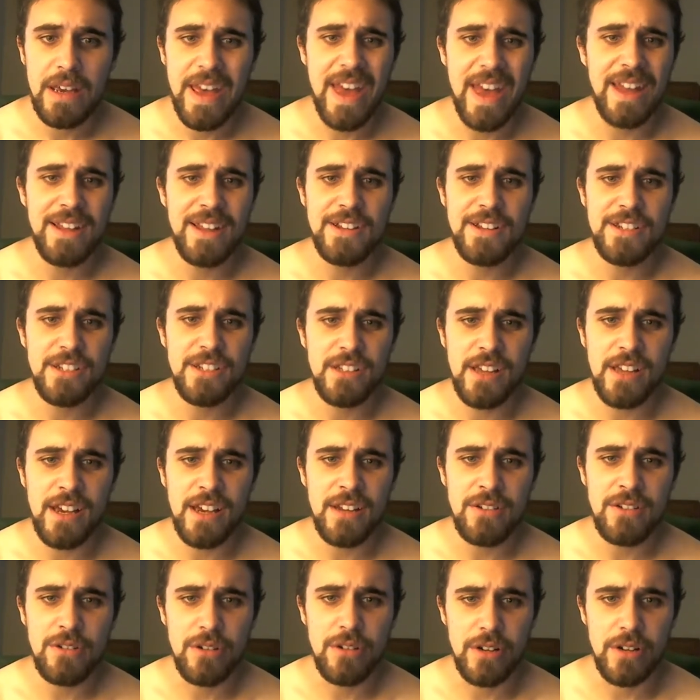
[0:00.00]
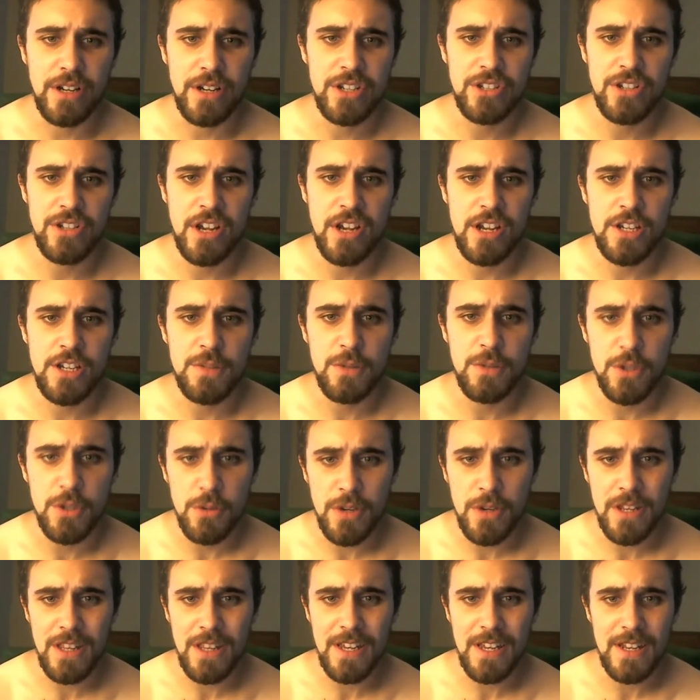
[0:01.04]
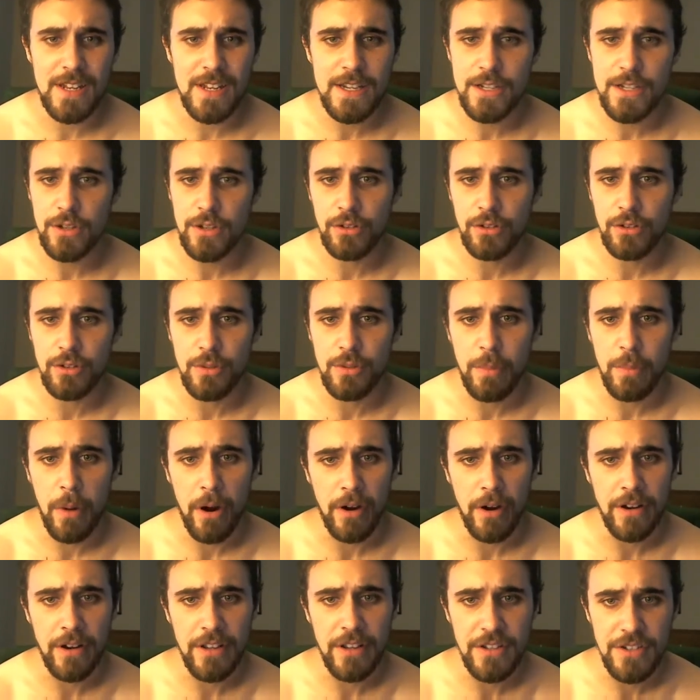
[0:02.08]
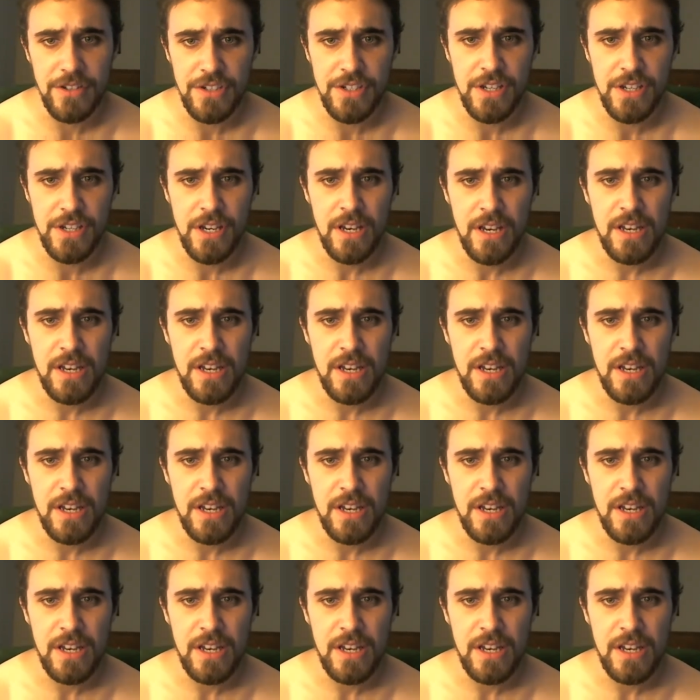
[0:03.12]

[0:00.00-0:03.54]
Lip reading: Any slander exchanged between the initial two parties